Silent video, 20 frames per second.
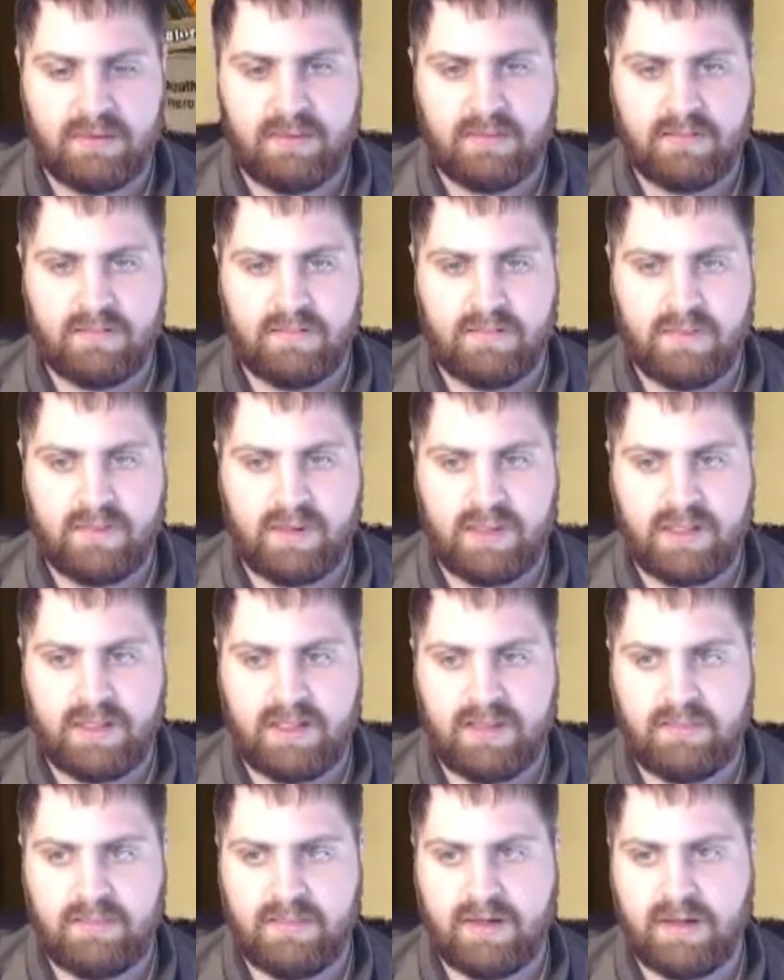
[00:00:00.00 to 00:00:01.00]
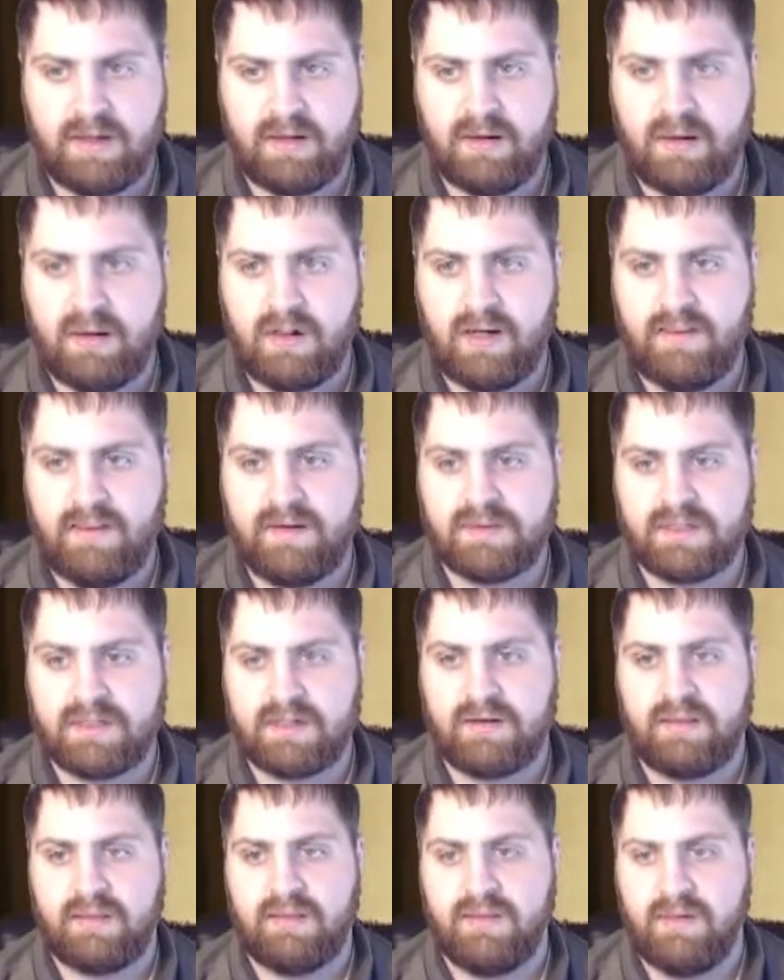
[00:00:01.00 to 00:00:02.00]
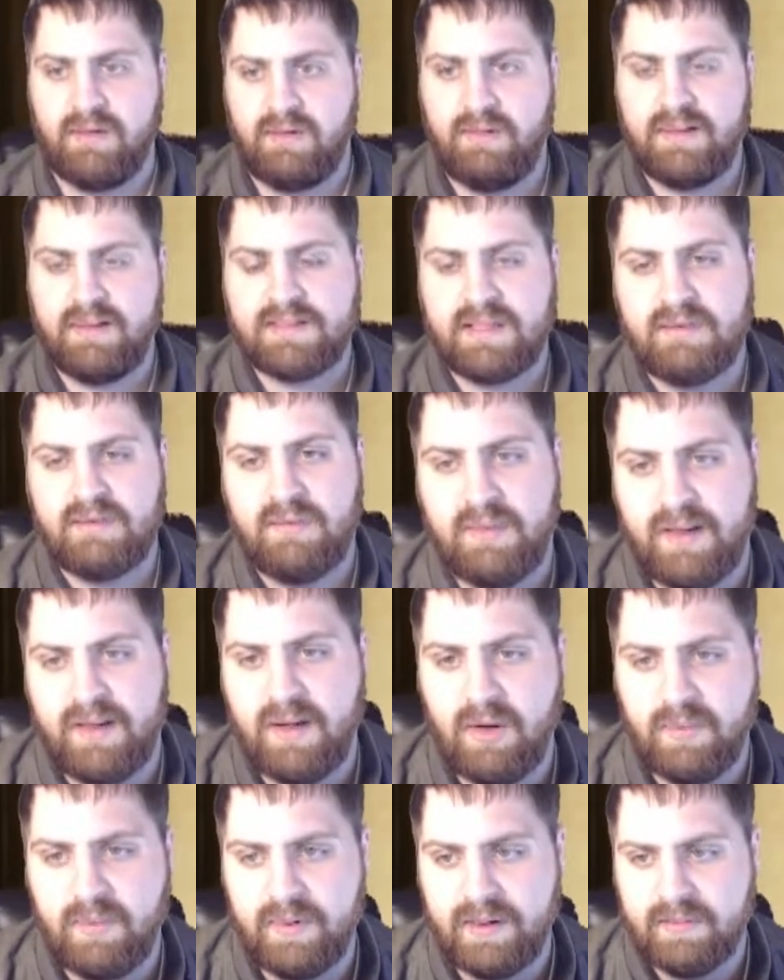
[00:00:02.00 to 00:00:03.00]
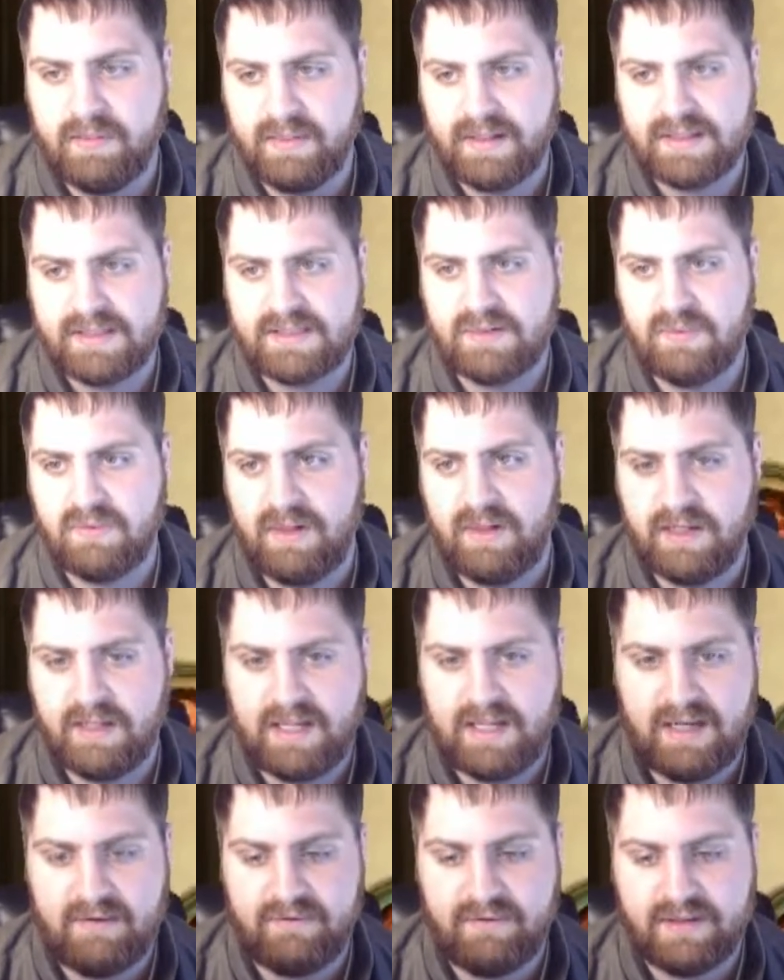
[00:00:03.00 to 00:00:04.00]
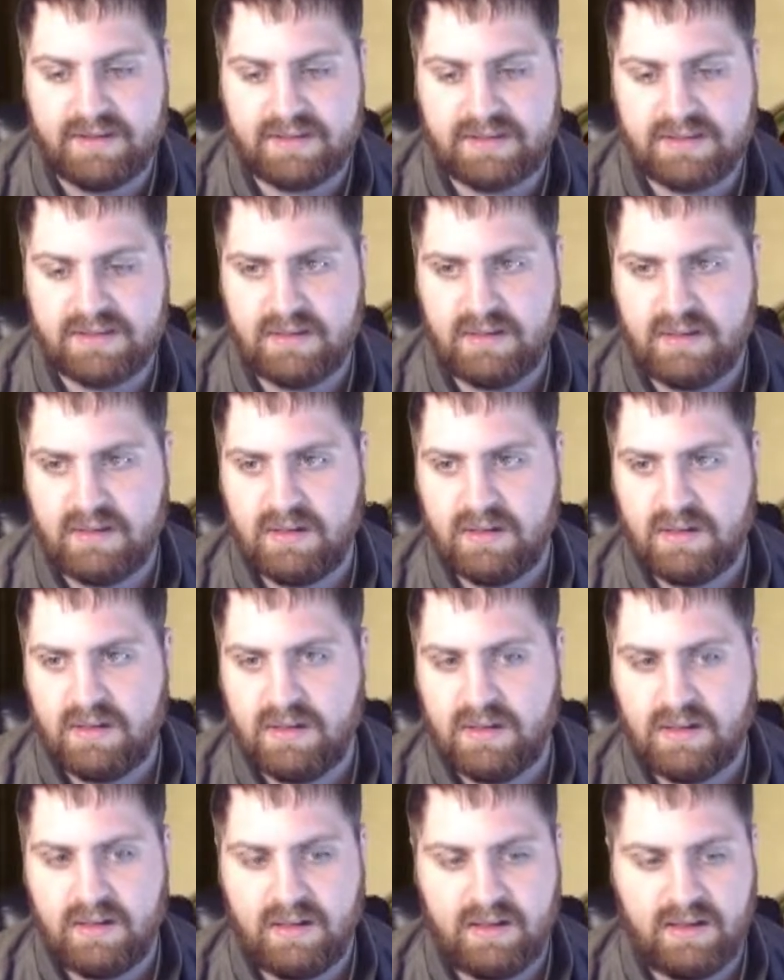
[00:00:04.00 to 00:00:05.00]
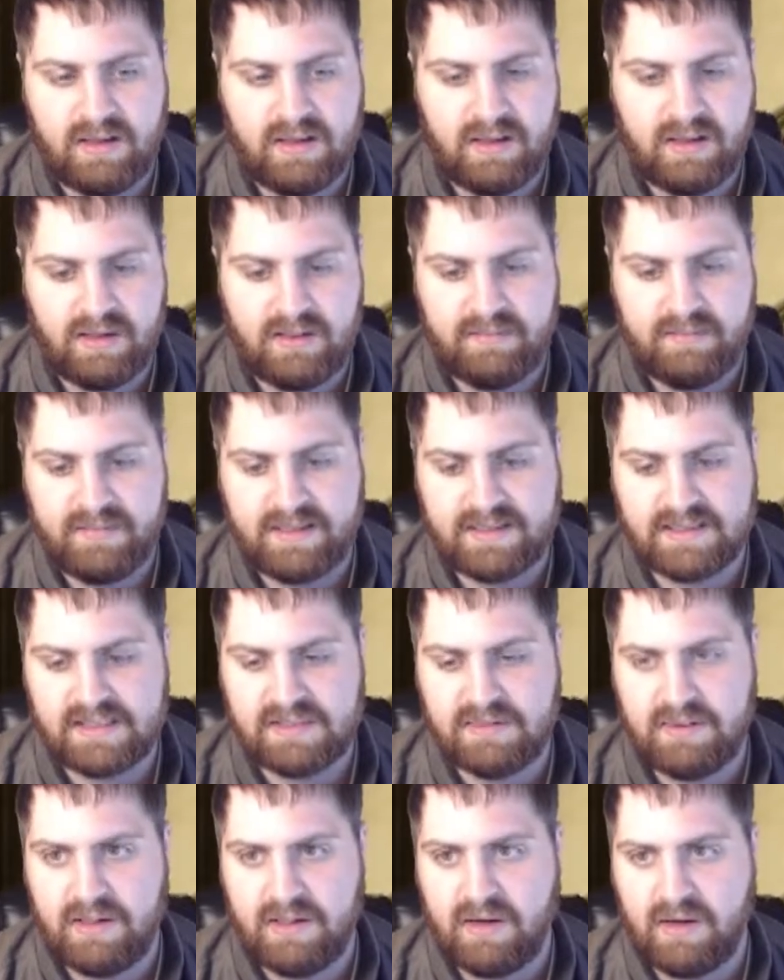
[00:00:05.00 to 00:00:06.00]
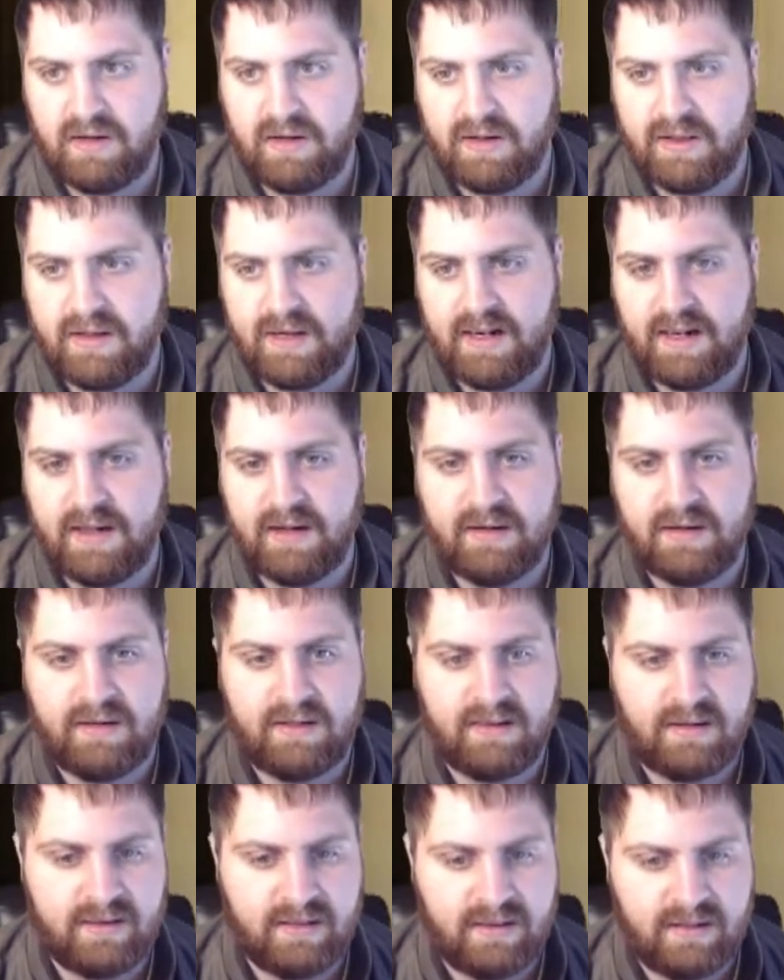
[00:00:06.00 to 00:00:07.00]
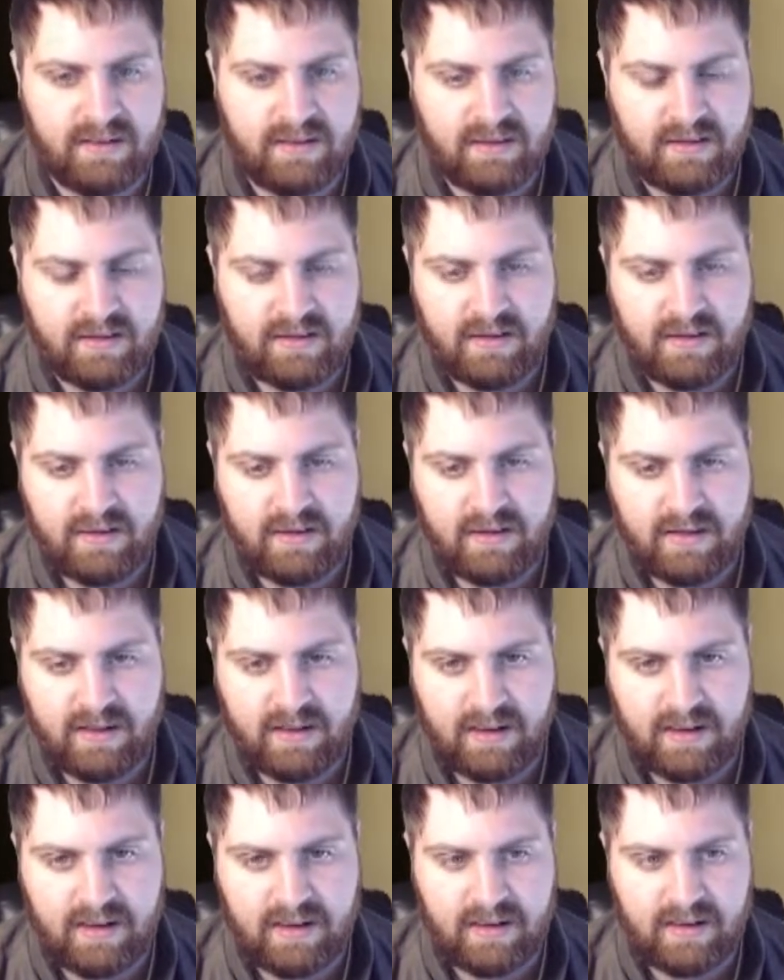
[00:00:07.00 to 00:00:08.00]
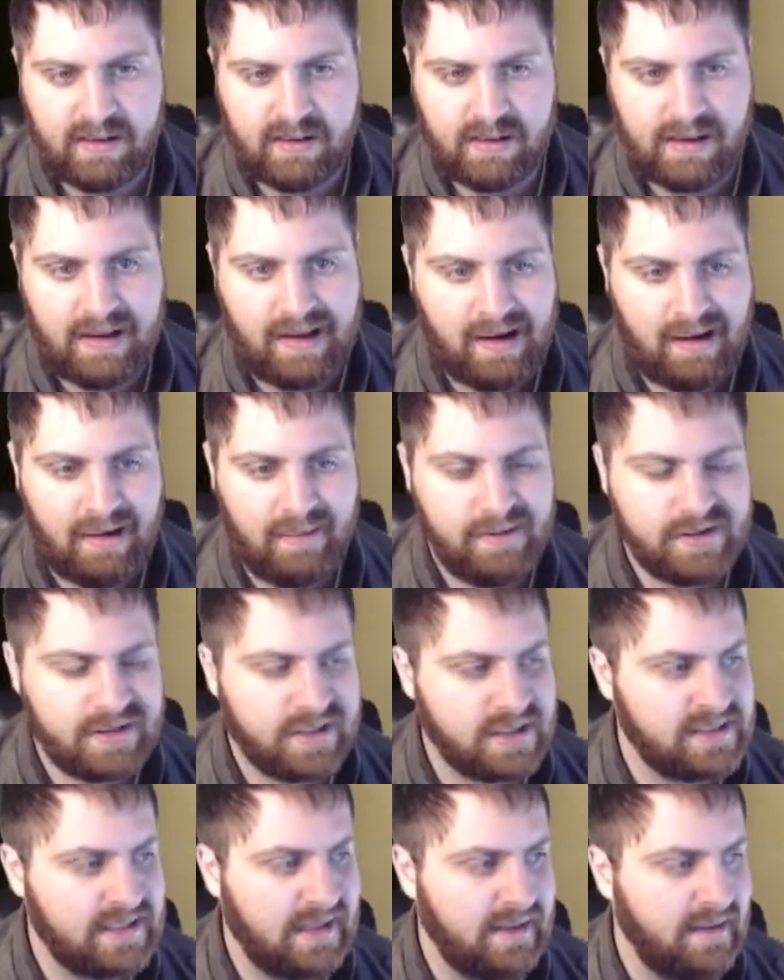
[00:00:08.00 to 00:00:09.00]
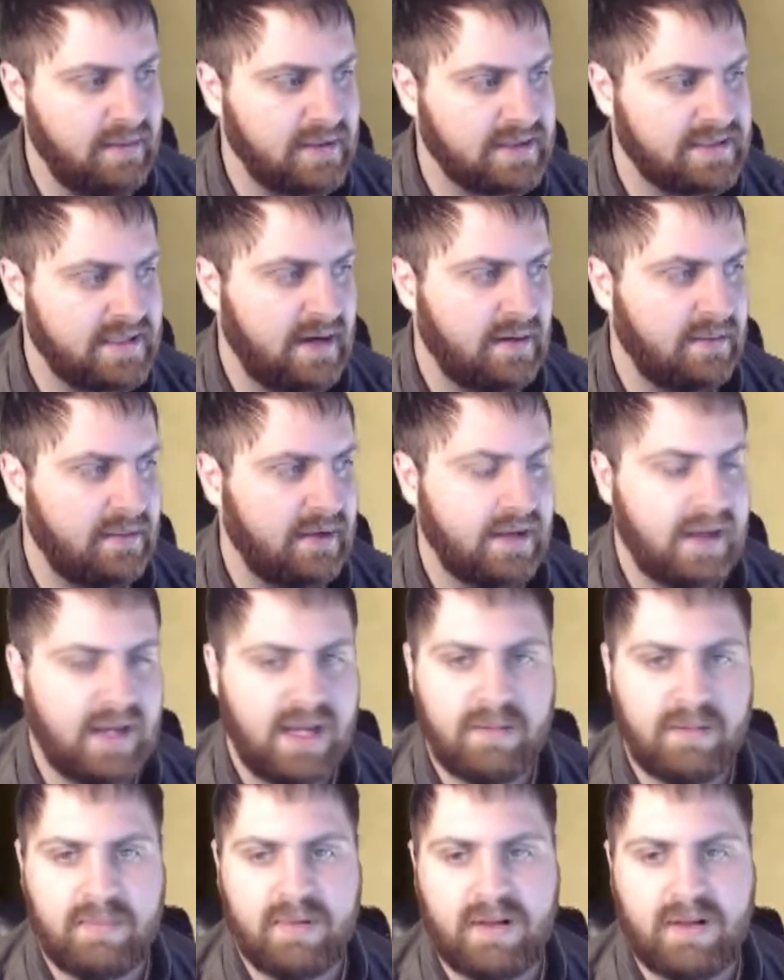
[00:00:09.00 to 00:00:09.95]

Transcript: Where are you at, buddy? Alright, there's our C'Thun. That's not the one we opened, but that's the one it gave us. That's a sweet card right there. I'm interested to see how that works out. I really am.